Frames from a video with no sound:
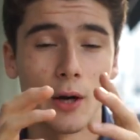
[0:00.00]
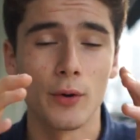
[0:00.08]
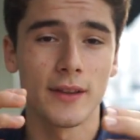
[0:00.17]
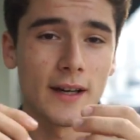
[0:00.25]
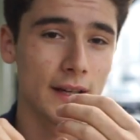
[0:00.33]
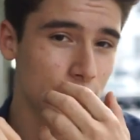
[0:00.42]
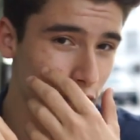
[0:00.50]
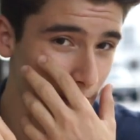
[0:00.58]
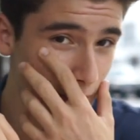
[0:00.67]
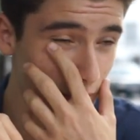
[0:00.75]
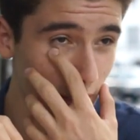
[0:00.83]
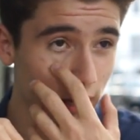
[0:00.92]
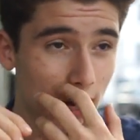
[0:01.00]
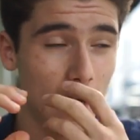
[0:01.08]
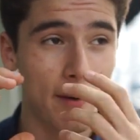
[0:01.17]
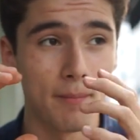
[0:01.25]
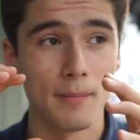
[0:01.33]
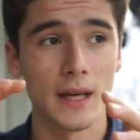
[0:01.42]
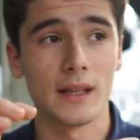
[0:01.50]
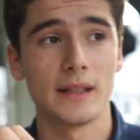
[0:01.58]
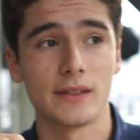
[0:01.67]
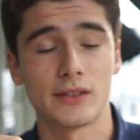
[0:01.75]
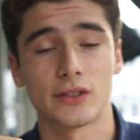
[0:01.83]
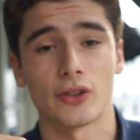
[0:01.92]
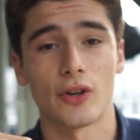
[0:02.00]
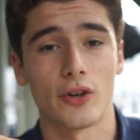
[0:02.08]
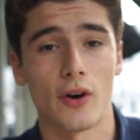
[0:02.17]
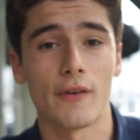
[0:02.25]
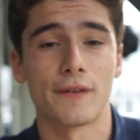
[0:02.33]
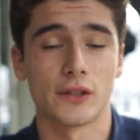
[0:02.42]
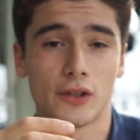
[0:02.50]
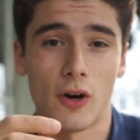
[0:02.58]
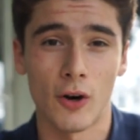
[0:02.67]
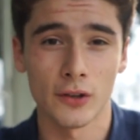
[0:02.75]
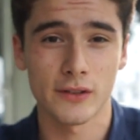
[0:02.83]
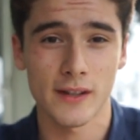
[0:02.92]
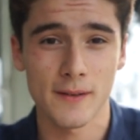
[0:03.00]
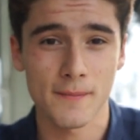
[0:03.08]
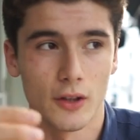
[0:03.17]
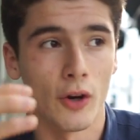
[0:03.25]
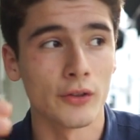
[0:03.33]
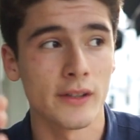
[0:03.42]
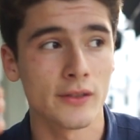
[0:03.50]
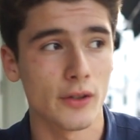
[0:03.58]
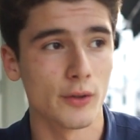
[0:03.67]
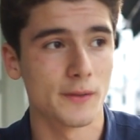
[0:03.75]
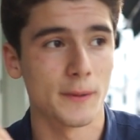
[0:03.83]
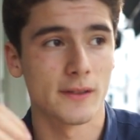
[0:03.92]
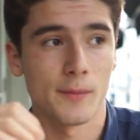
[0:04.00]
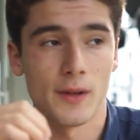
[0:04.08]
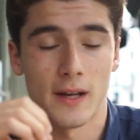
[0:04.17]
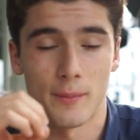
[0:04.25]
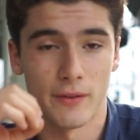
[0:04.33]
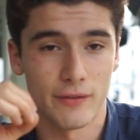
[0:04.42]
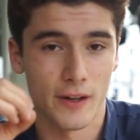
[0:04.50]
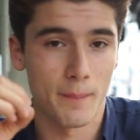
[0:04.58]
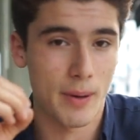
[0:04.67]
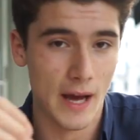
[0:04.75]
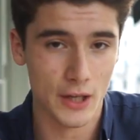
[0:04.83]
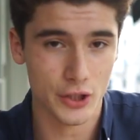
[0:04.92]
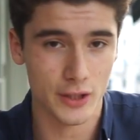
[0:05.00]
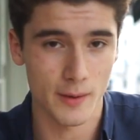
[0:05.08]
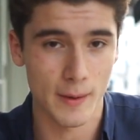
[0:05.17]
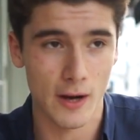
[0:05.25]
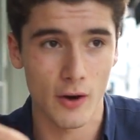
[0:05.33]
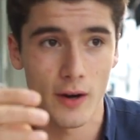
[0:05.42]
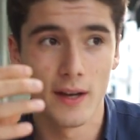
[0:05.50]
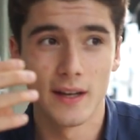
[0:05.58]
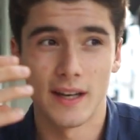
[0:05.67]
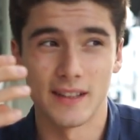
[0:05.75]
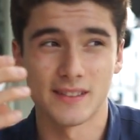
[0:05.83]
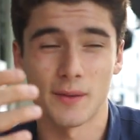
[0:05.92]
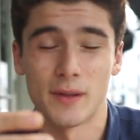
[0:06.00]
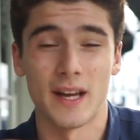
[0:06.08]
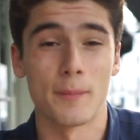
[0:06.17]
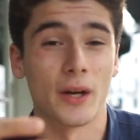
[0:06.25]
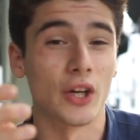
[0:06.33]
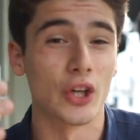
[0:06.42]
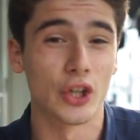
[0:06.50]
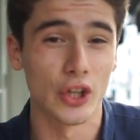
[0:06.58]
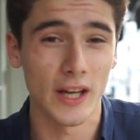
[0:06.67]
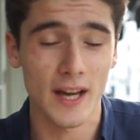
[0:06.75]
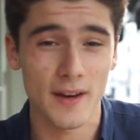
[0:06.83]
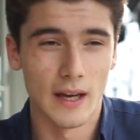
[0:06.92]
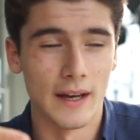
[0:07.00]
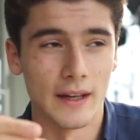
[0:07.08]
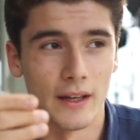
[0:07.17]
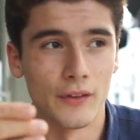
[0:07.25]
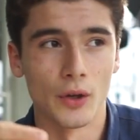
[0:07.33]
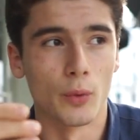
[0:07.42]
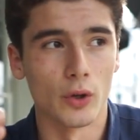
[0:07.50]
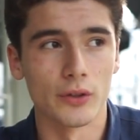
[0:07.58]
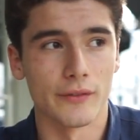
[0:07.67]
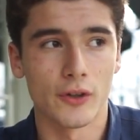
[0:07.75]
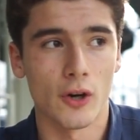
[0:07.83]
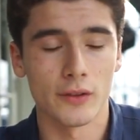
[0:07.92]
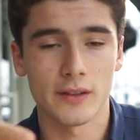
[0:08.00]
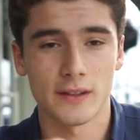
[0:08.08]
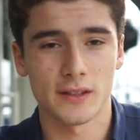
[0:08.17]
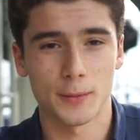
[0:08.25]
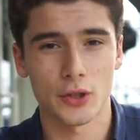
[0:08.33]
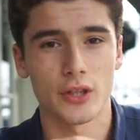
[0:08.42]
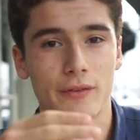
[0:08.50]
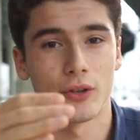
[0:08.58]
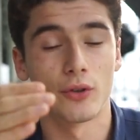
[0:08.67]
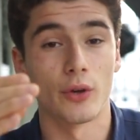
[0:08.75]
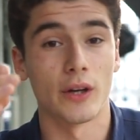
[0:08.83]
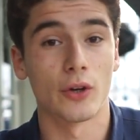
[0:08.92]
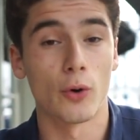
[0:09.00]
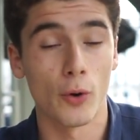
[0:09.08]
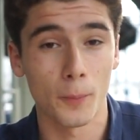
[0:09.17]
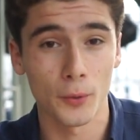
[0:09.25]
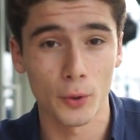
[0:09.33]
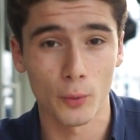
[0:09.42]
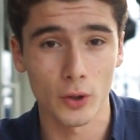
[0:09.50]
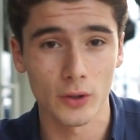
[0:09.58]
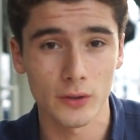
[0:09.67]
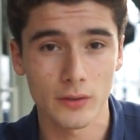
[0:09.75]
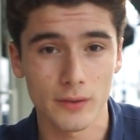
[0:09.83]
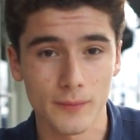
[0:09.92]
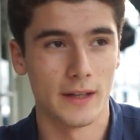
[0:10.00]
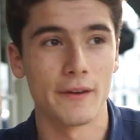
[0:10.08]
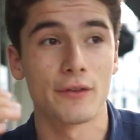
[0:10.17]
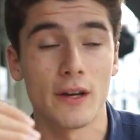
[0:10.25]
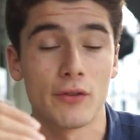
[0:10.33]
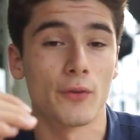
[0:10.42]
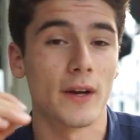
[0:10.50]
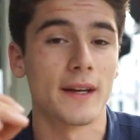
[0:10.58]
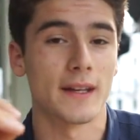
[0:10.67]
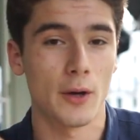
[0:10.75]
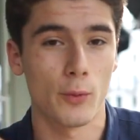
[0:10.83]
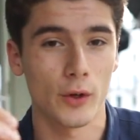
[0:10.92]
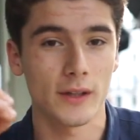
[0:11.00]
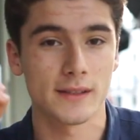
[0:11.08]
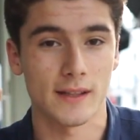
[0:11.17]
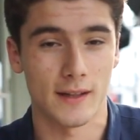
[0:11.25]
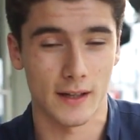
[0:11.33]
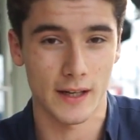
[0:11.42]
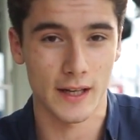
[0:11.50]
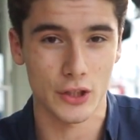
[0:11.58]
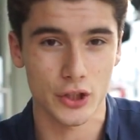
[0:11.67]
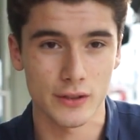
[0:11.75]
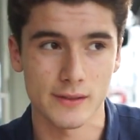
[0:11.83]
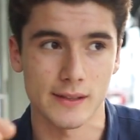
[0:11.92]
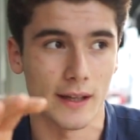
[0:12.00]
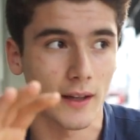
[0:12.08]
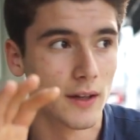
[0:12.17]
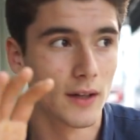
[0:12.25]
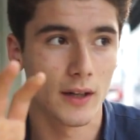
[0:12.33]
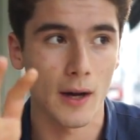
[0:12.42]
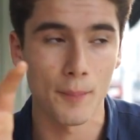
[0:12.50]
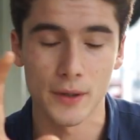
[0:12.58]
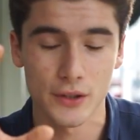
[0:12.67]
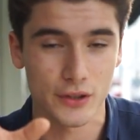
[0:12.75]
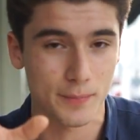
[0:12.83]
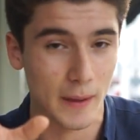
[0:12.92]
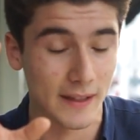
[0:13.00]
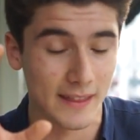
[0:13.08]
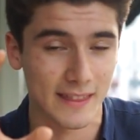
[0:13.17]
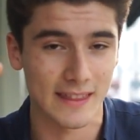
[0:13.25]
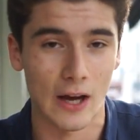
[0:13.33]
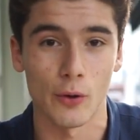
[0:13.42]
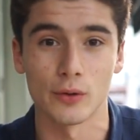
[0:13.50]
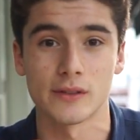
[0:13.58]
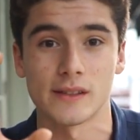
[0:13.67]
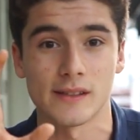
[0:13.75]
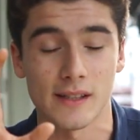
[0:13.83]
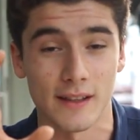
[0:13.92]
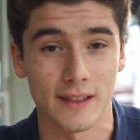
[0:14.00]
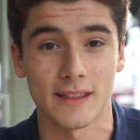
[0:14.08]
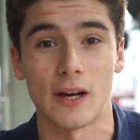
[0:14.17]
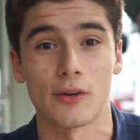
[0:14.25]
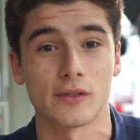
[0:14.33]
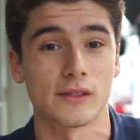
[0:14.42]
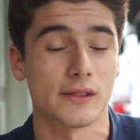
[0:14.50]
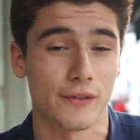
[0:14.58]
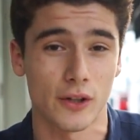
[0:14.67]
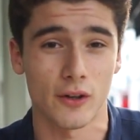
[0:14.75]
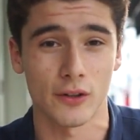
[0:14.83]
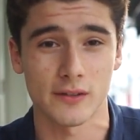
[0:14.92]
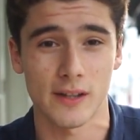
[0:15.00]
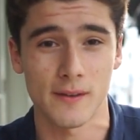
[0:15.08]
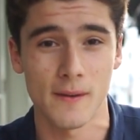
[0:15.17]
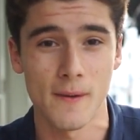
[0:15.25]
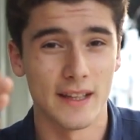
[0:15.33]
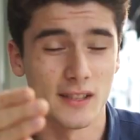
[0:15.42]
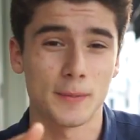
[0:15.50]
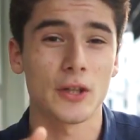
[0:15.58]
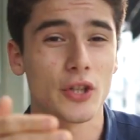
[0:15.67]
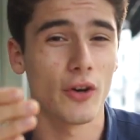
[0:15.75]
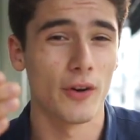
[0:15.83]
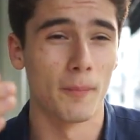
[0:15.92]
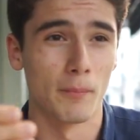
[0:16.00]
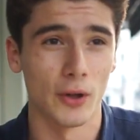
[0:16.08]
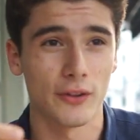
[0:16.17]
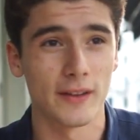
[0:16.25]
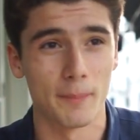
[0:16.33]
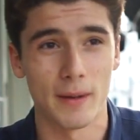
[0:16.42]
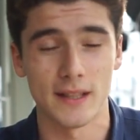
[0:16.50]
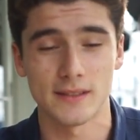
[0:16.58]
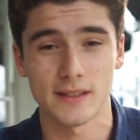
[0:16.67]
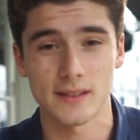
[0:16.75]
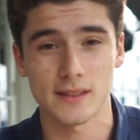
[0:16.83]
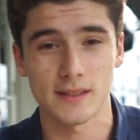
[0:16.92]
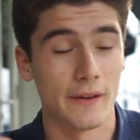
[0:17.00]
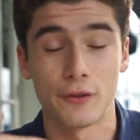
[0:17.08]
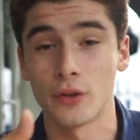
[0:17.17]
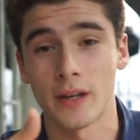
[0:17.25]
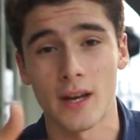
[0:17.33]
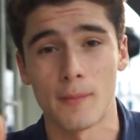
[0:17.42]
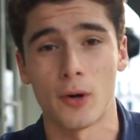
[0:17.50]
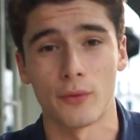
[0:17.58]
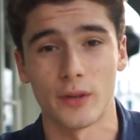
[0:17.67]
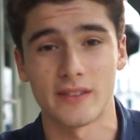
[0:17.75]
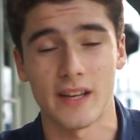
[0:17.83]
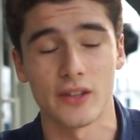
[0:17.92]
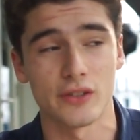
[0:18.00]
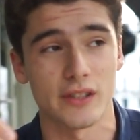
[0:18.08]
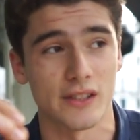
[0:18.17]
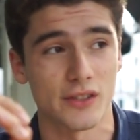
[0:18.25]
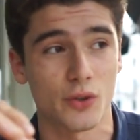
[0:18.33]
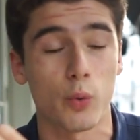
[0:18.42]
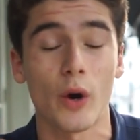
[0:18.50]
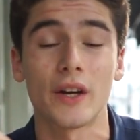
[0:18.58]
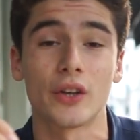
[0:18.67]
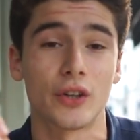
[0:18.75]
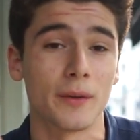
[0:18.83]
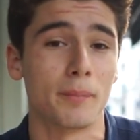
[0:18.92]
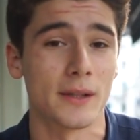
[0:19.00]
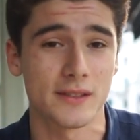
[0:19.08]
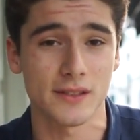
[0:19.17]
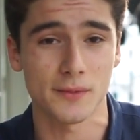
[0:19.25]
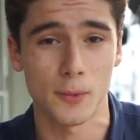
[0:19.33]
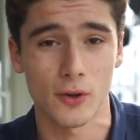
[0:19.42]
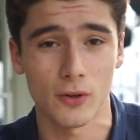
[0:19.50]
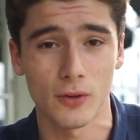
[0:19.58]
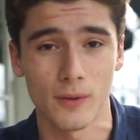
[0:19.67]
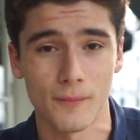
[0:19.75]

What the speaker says: Now, with IAG Media, I mainly started off as content. Content's always been something I've been very passionate about, and it's something I've been good at. And in the world of content, especially if you're going corporate world, and if you have the right networks and connections, like, companies just pay thousands and thousands for content. And especially on a monthly basis, if you can get them on retainers, it's quite a good business model.